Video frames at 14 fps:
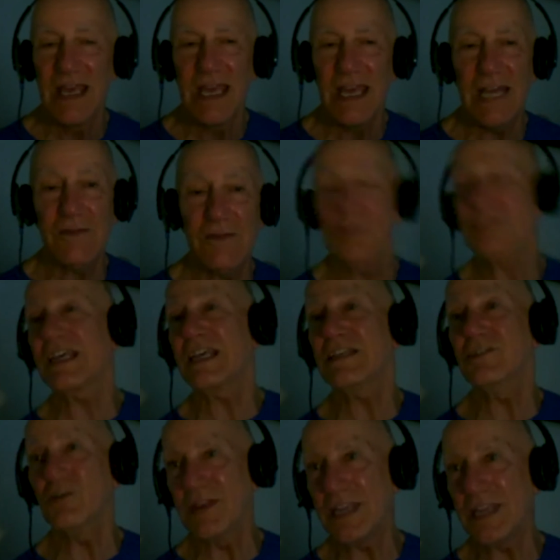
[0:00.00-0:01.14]
And of course, they knew
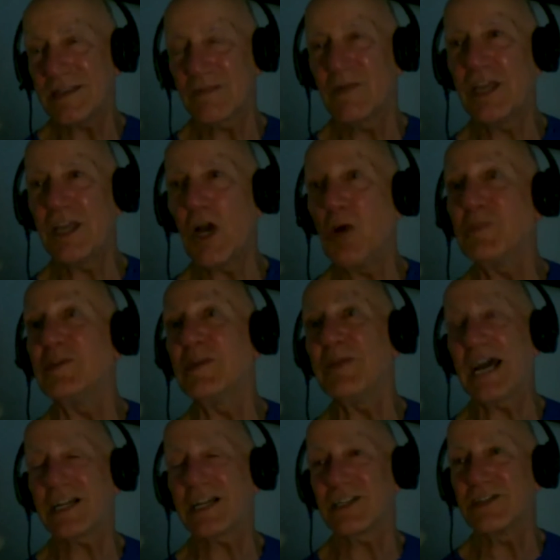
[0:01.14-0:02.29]
when they when they opened the
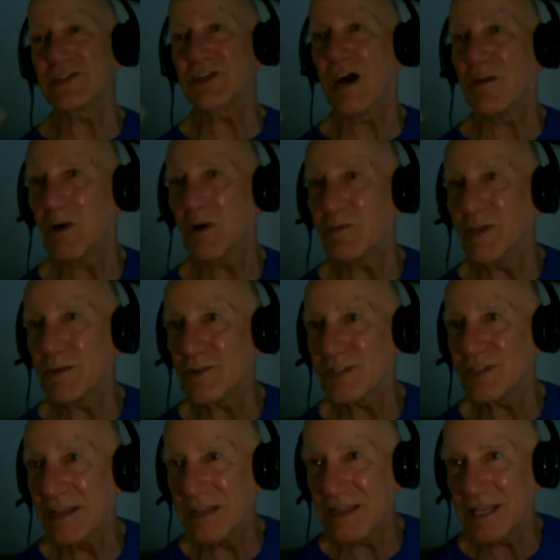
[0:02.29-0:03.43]
package and saw what we were
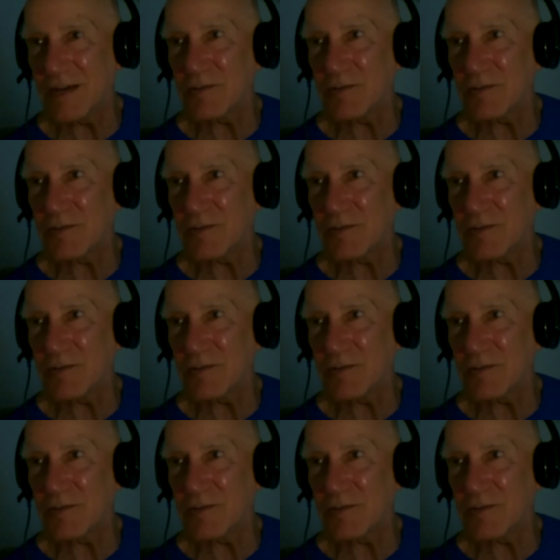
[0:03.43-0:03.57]
sending them.